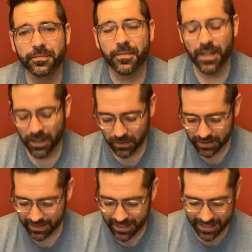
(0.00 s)
You know,
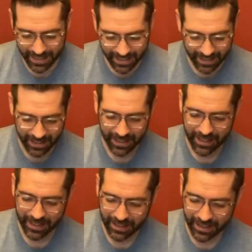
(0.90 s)
today I,
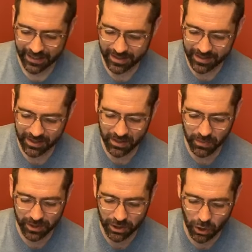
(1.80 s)
I consider
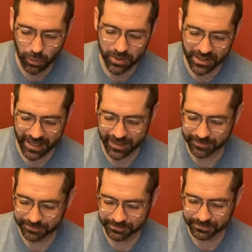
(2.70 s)
what Job said.